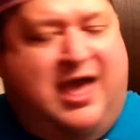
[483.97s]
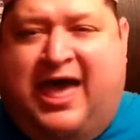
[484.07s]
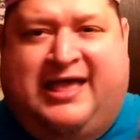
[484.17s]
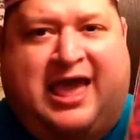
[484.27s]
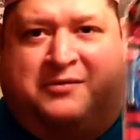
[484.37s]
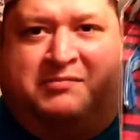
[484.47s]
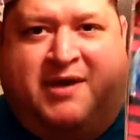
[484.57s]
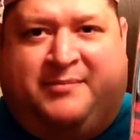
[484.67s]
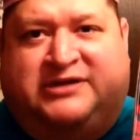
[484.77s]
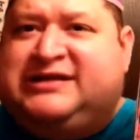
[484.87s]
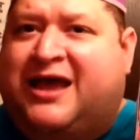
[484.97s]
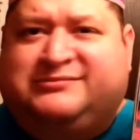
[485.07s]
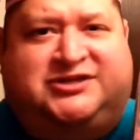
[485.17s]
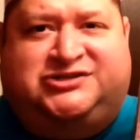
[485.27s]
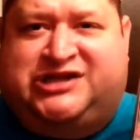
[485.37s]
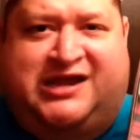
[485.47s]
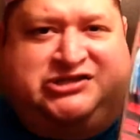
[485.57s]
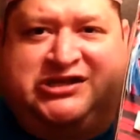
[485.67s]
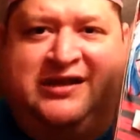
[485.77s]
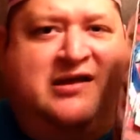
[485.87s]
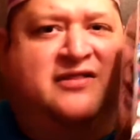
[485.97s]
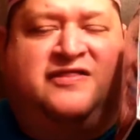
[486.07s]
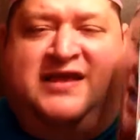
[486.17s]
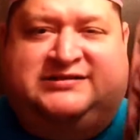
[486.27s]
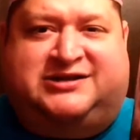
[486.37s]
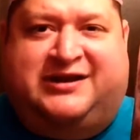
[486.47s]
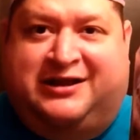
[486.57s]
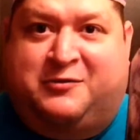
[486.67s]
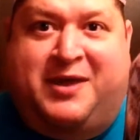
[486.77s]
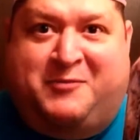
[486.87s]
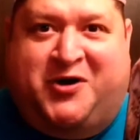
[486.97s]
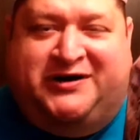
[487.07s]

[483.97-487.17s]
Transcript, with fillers: I can't remember. Times are changing. Things are getting way more